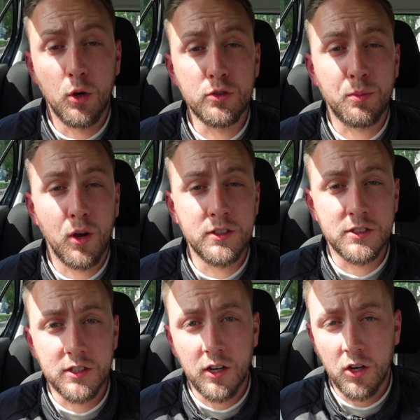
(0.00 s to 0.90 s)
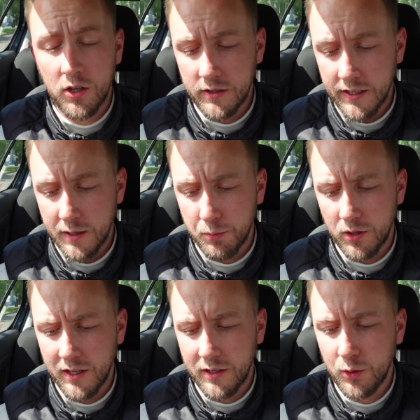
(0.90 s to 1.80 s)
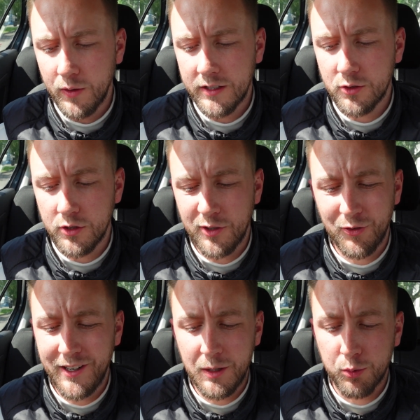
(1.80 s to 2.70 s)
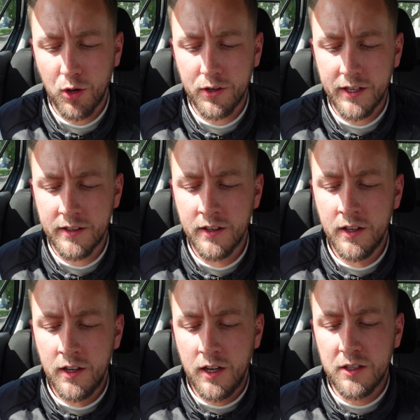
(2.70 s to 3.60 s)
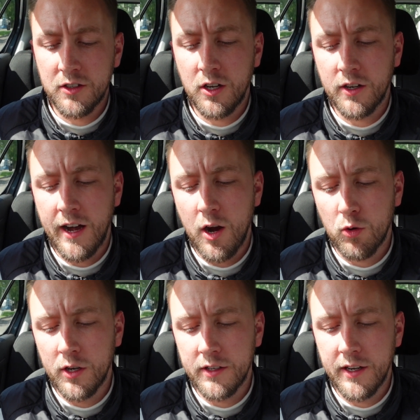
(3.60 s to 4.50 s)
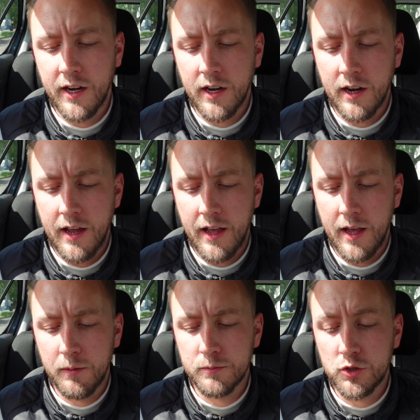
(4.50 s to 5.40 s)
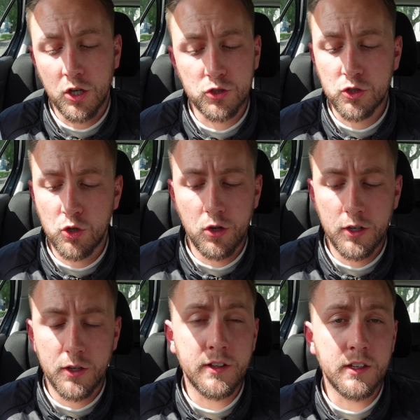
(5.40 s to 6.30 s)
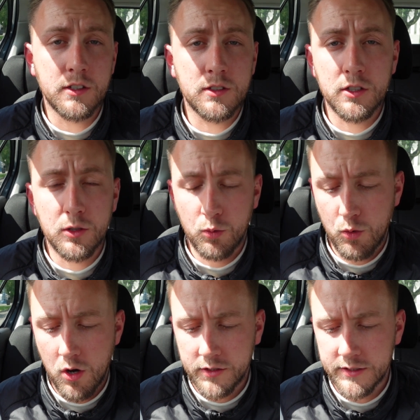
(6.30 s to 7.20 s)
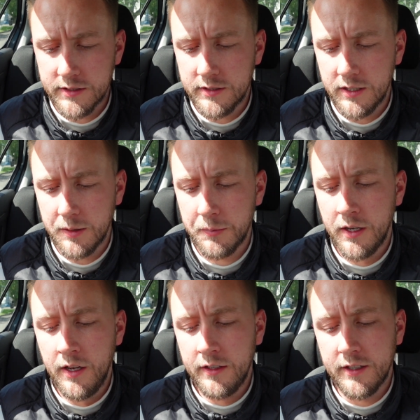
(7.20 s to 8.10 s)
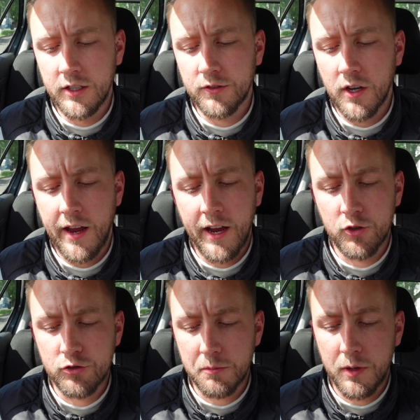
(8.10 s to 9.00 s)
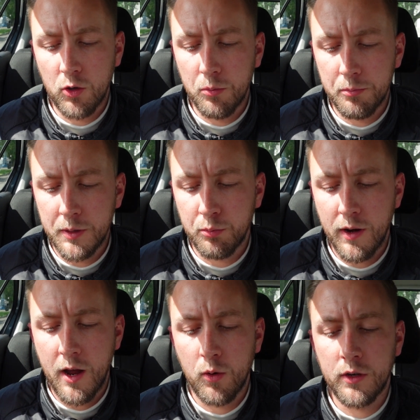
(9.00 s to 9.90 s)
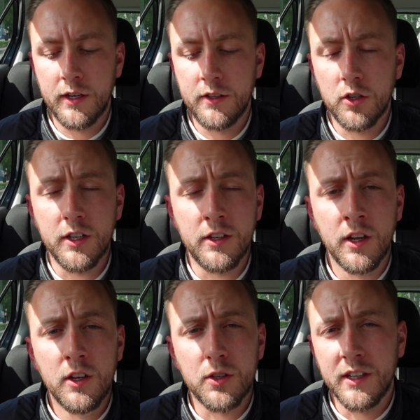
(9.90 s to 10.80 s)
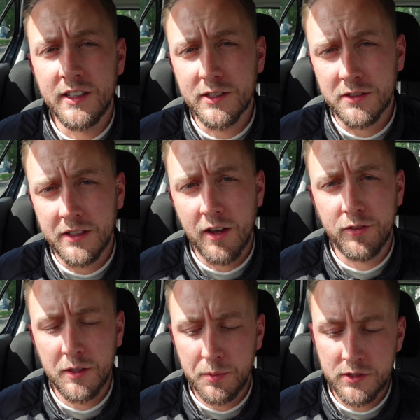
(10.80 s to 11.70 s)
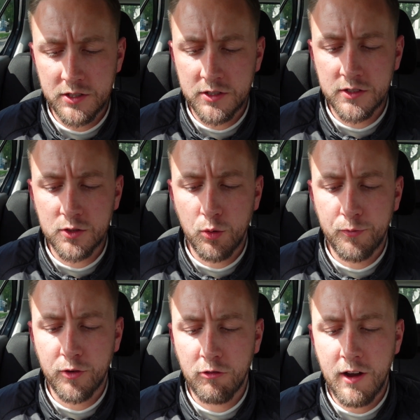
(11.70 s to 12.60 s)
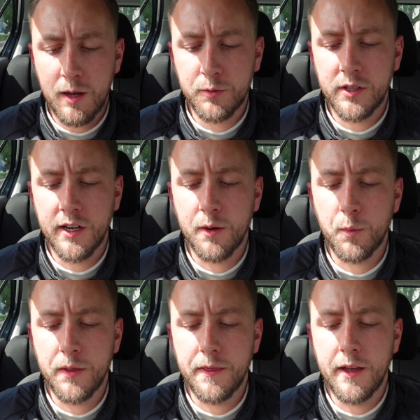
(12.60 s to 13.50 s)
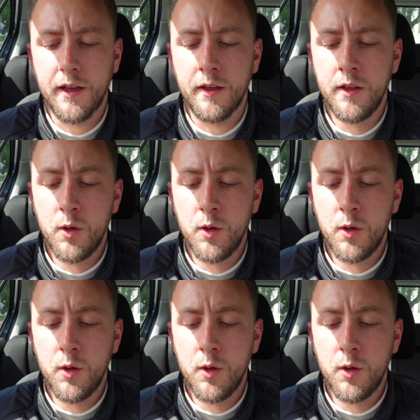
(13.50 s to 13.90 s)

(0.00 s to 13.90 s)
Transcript: no surprises at all there, but like, who else could he really brought in? And you kind of Howard in there. Um, Josh Cullen, I think, you know, walks in the team. Then you've got Hendrick, Malumbi, Brown and Knight. So I think there's definitely positions up for grabs there with uh,